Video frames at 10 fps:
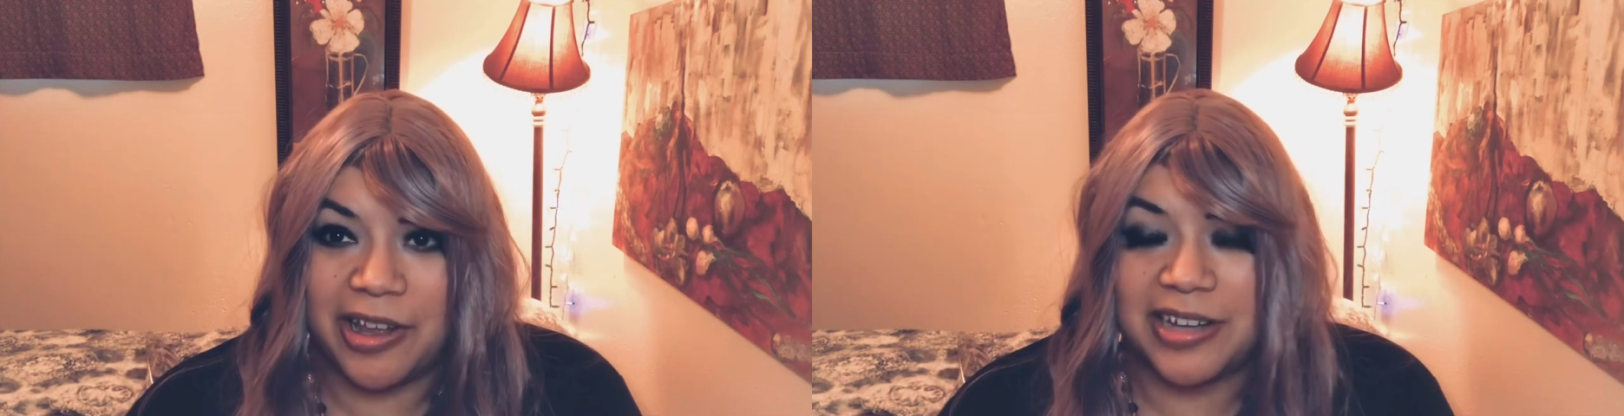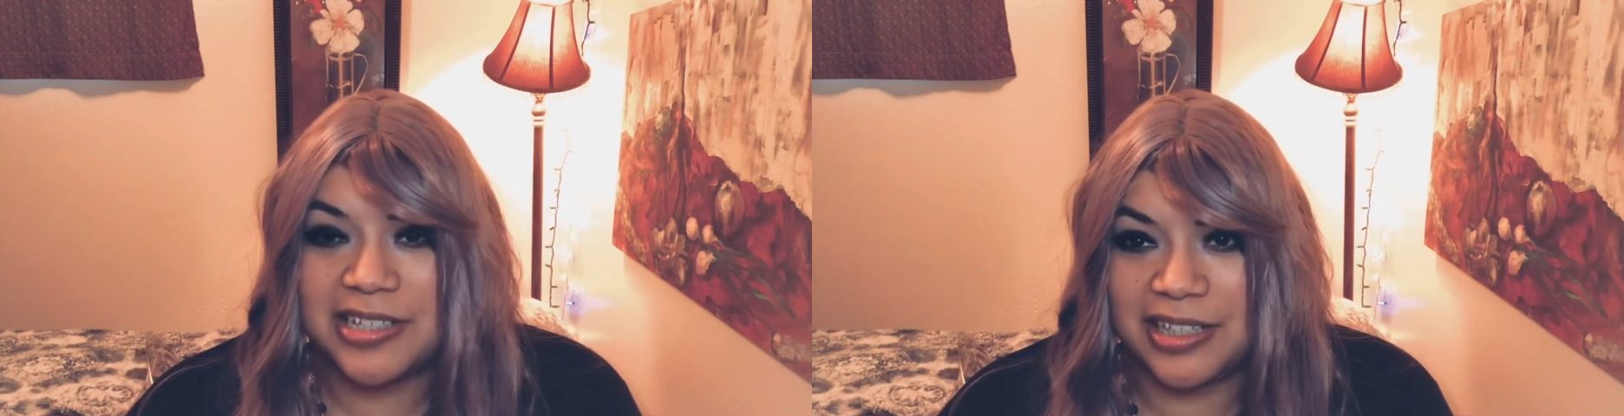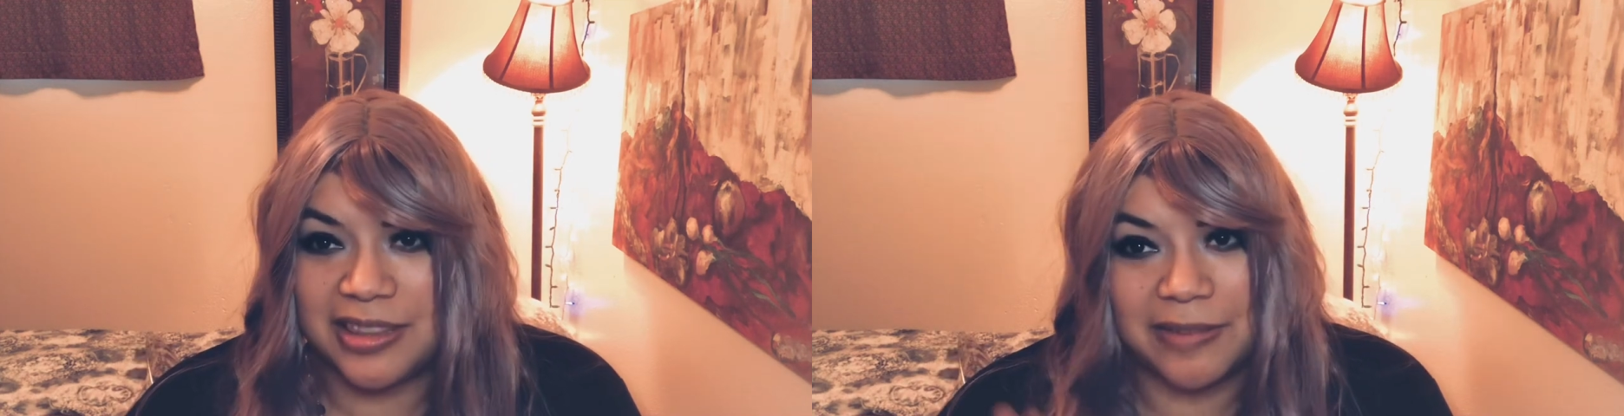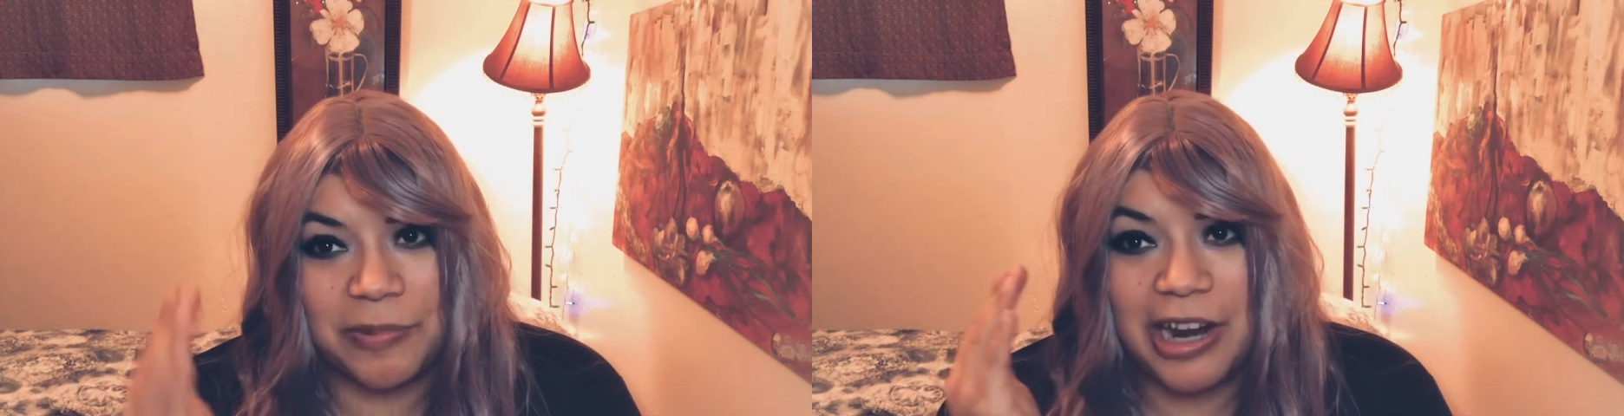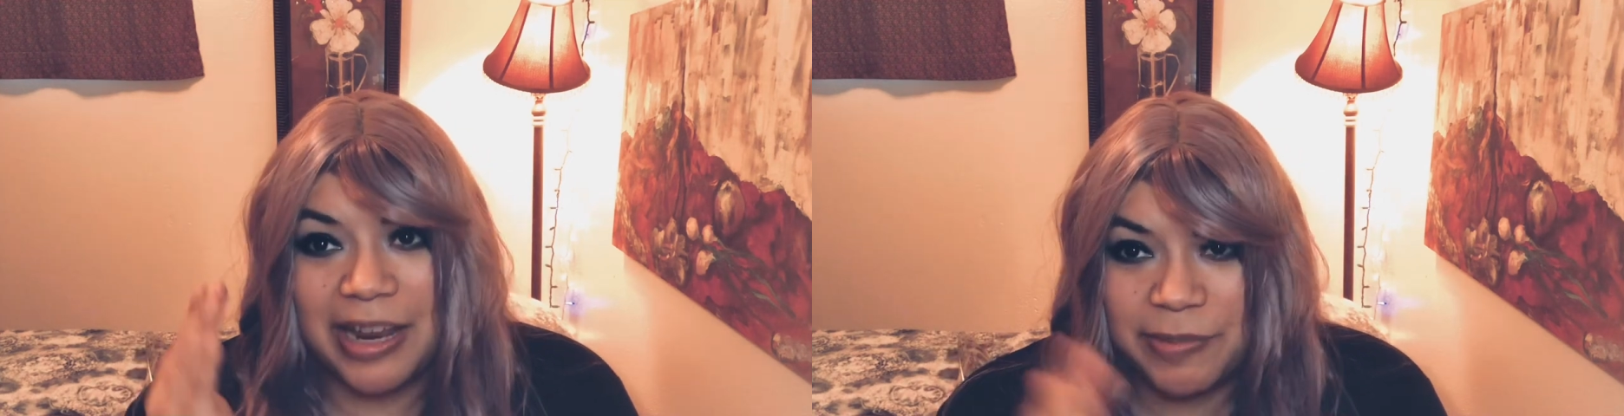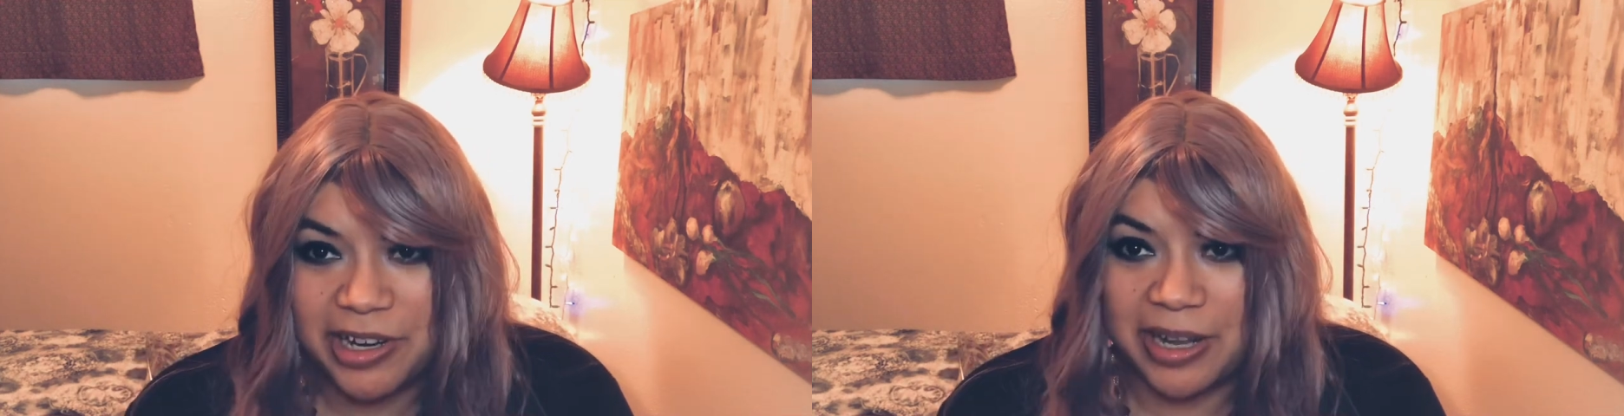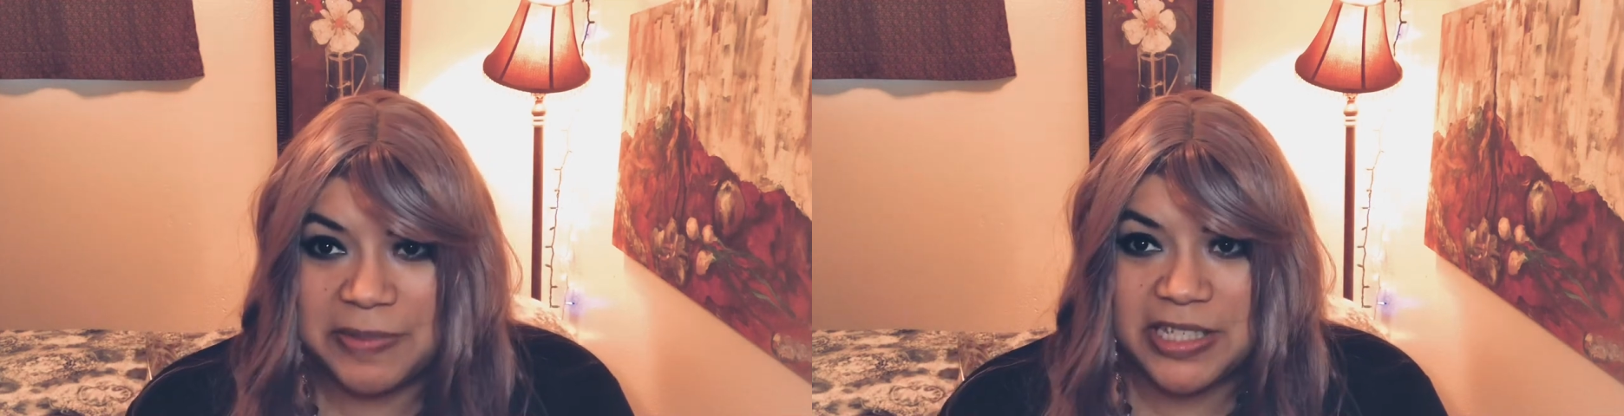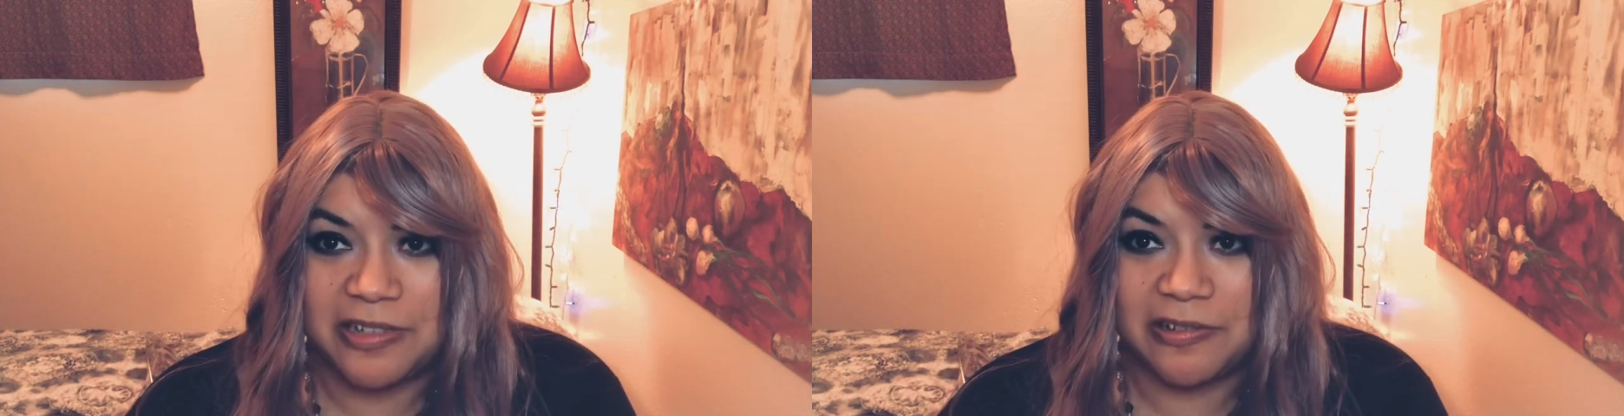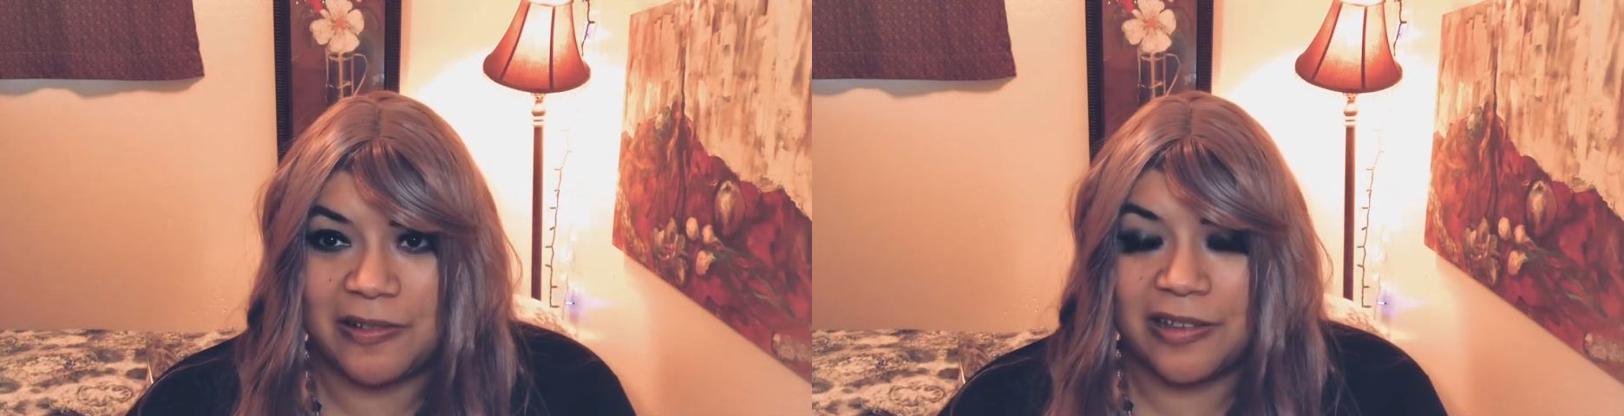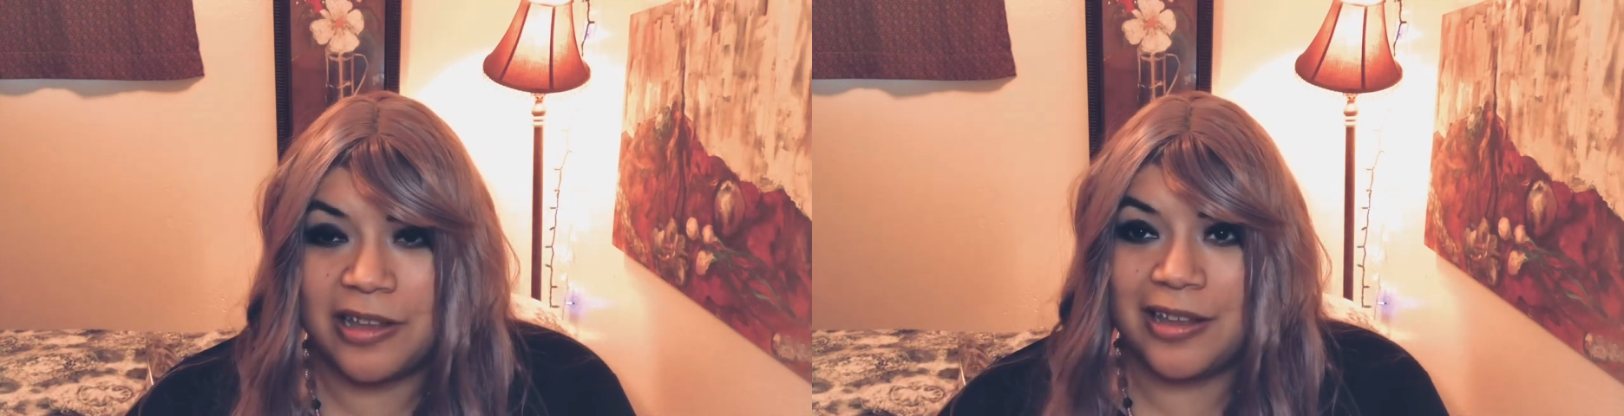actually the primary obstacle